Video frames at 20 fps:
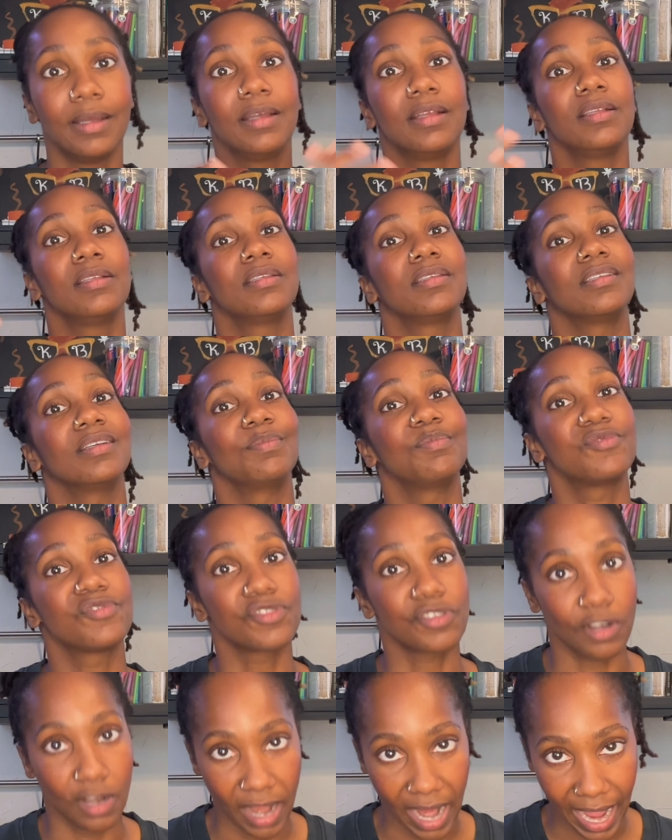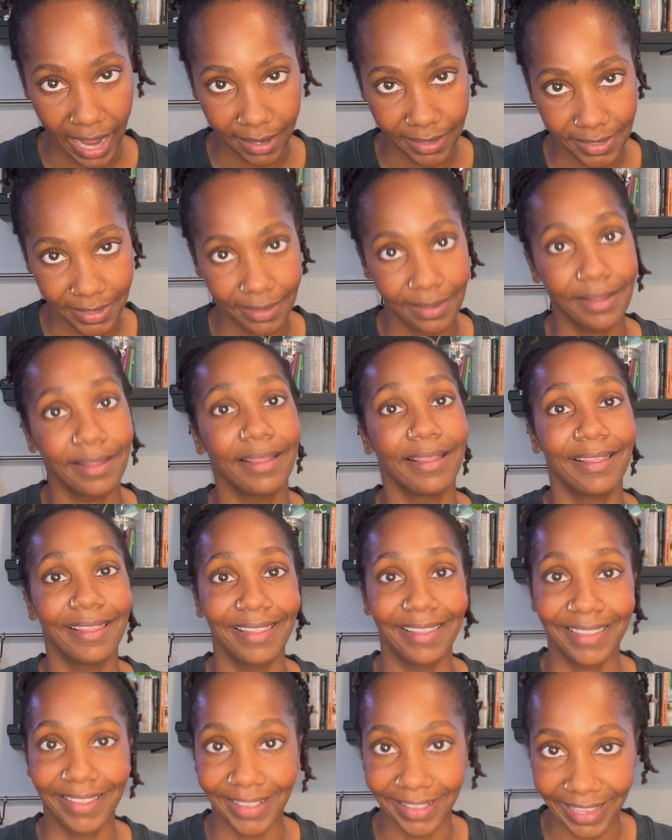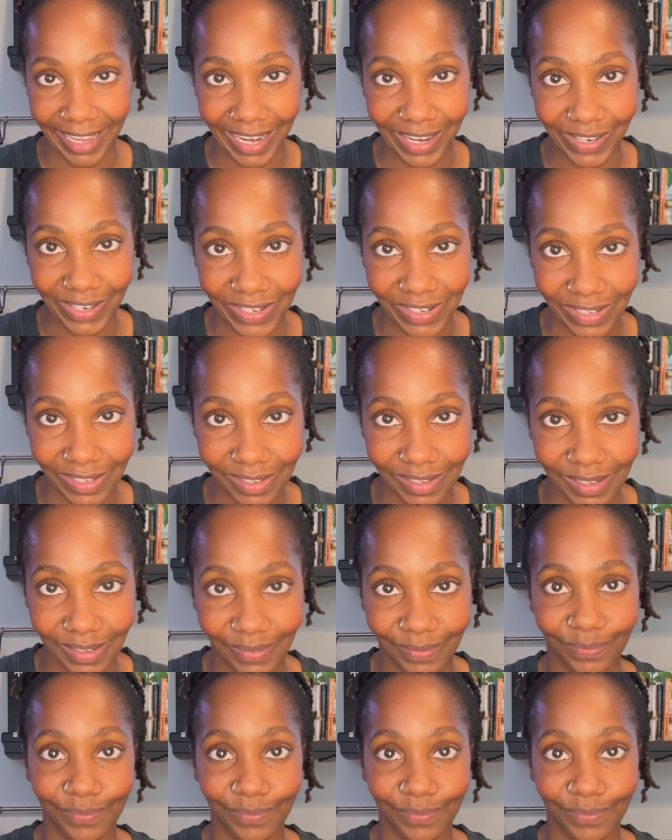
subtract the layers.